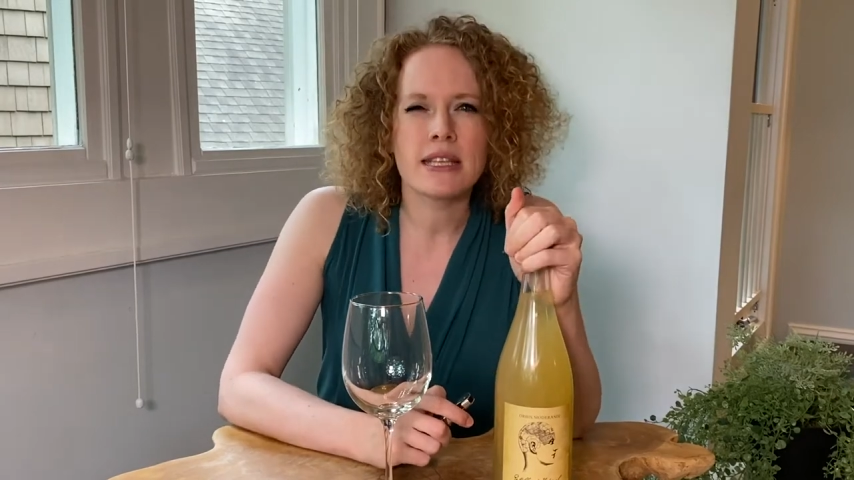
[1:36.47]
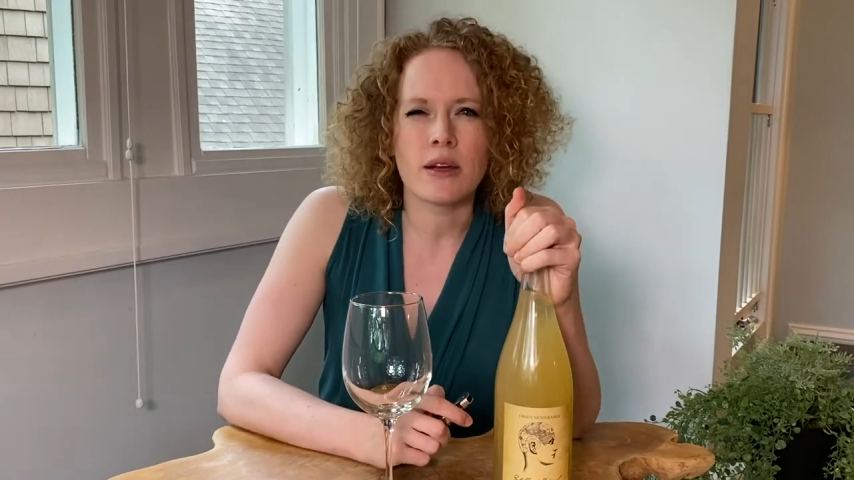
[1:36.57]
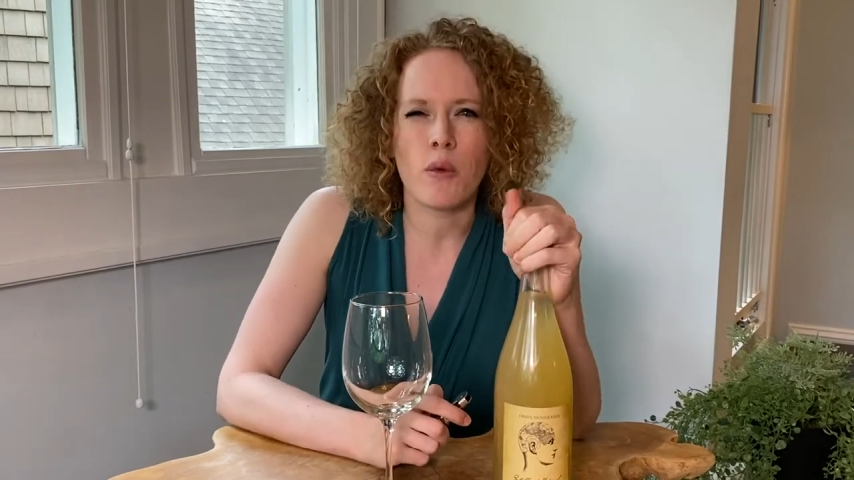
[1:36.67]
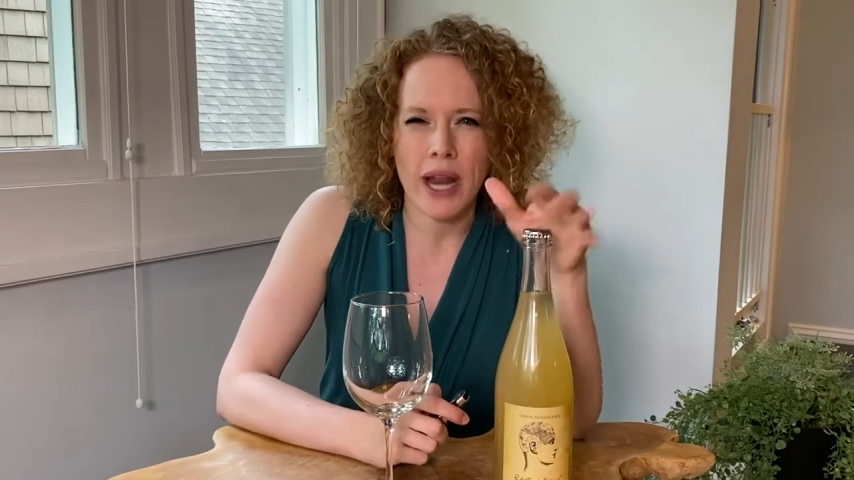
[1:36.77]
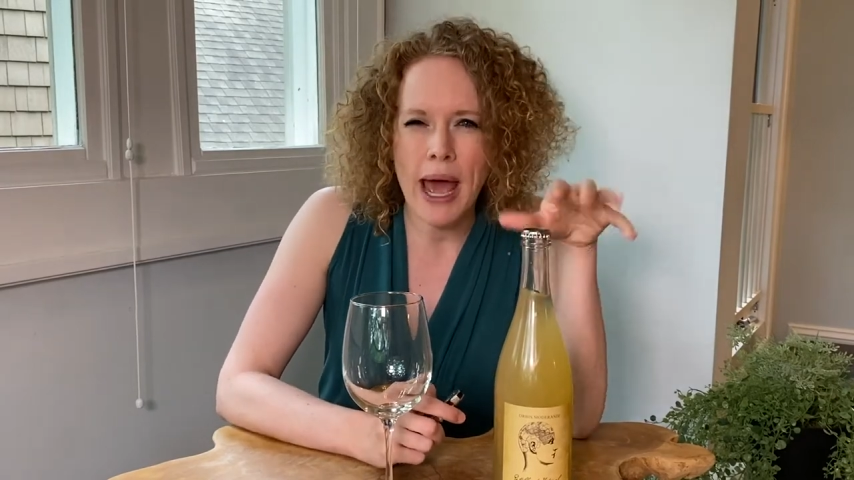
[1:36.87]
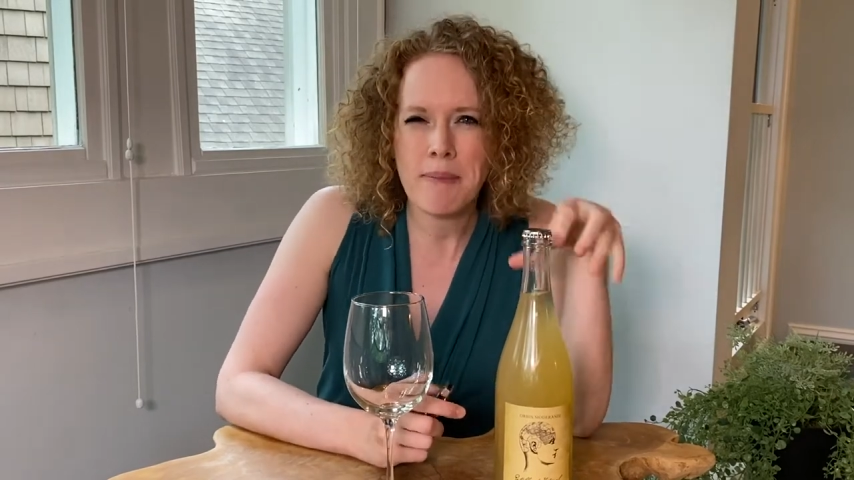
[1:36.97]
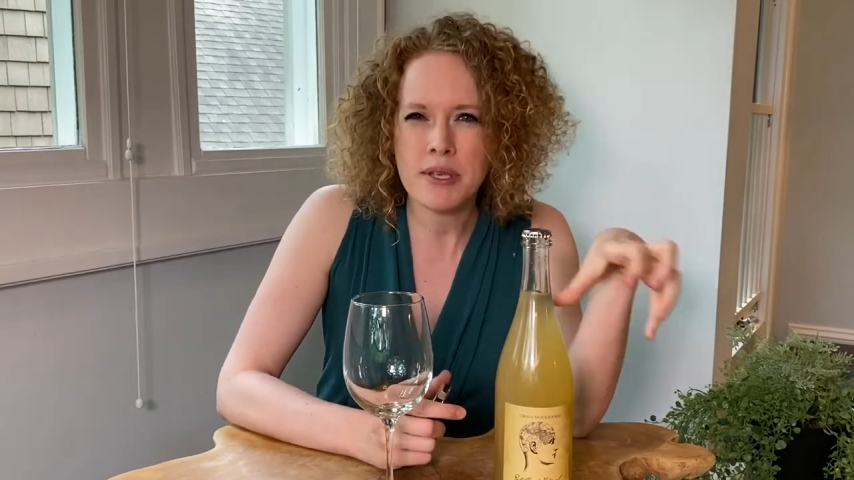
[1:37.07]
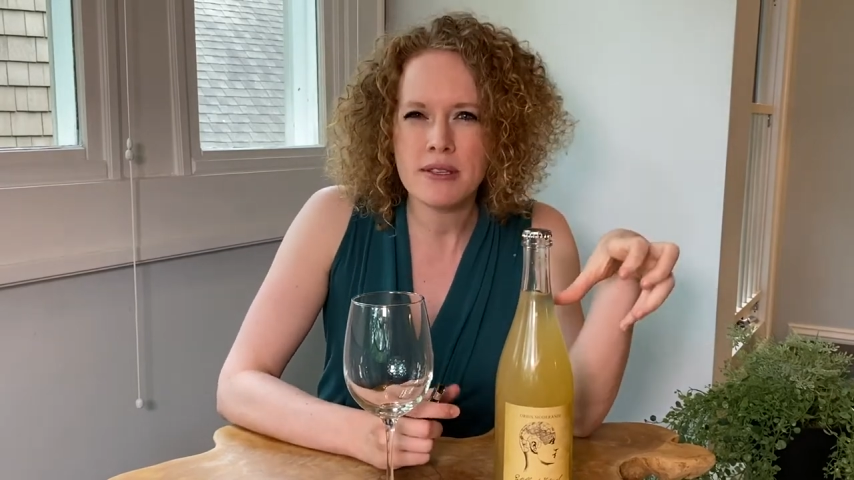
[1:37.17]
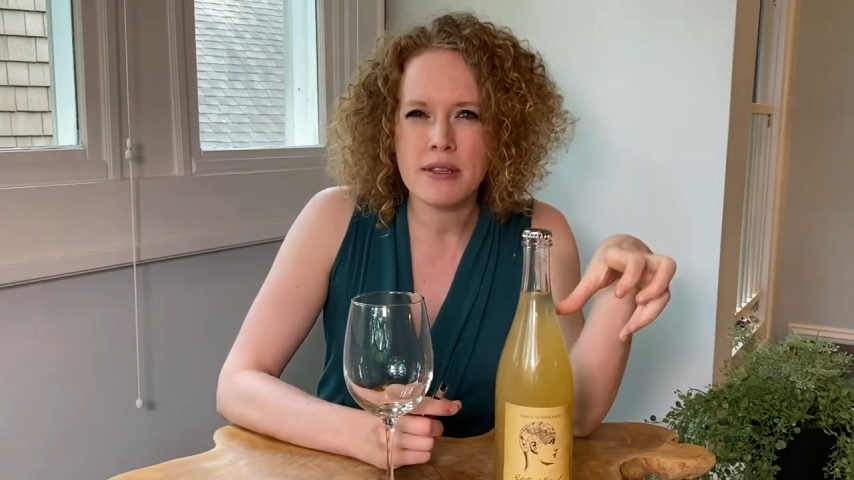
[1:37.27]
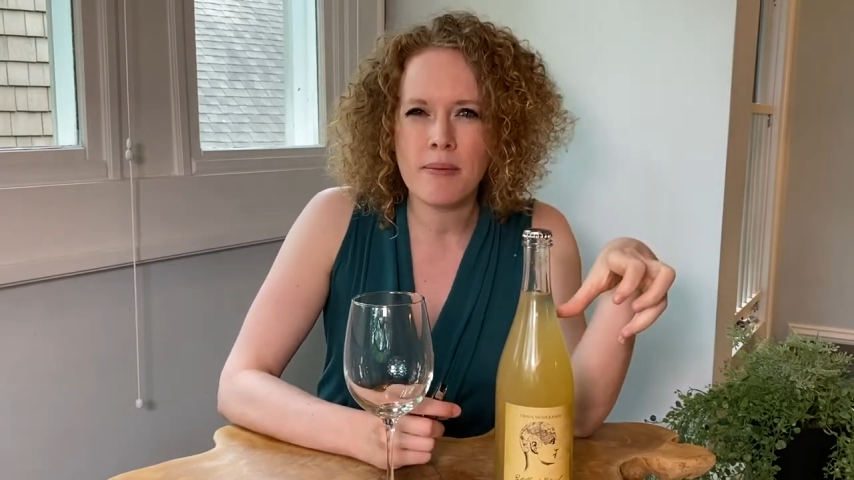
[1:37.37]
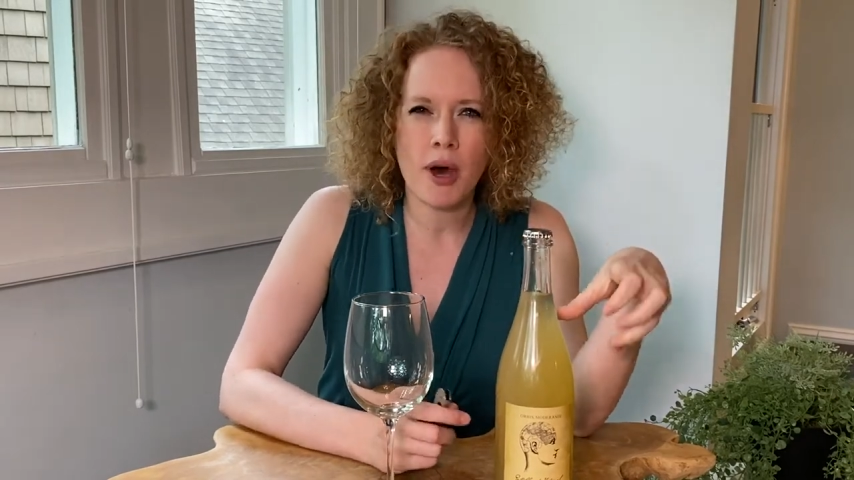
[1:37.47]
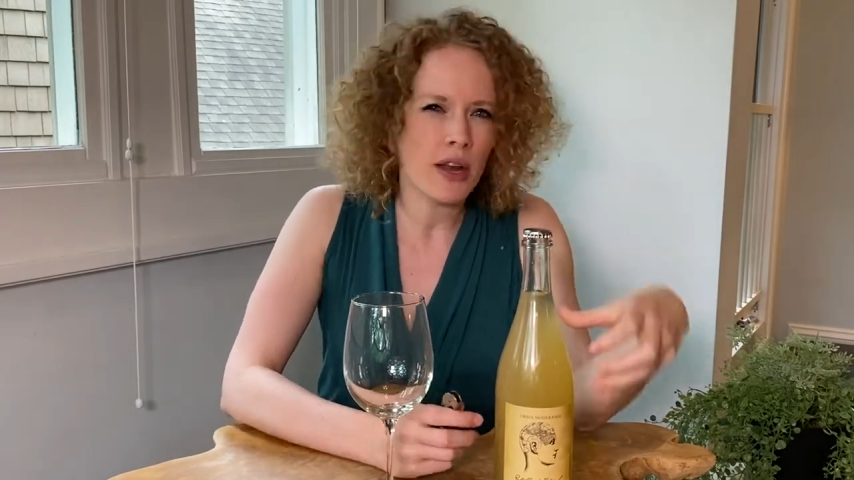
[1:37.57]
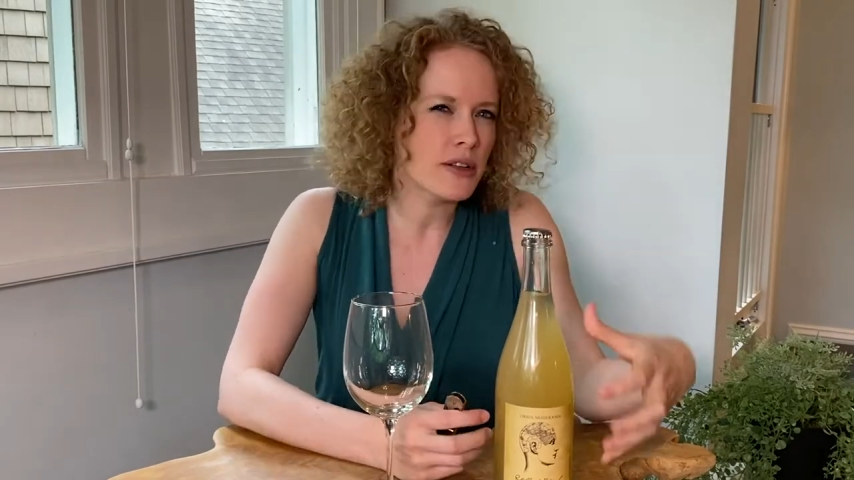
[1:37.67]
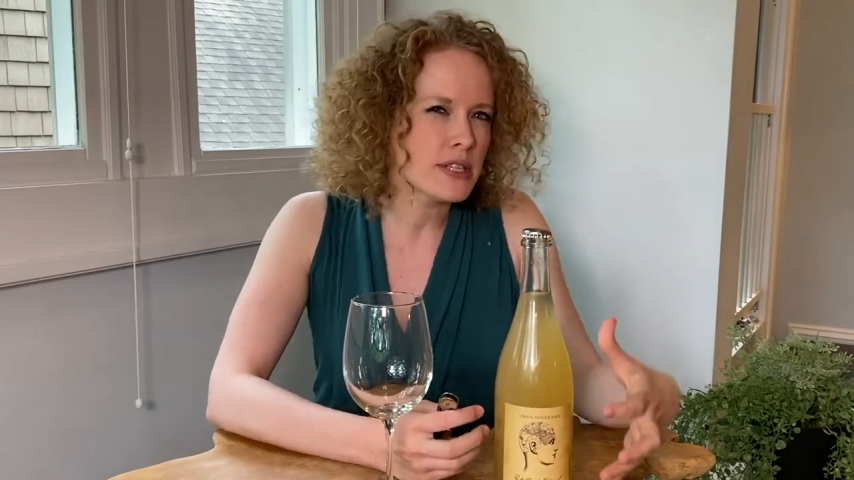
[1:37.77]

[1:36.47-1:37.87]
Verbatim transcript: like what happens in the bottle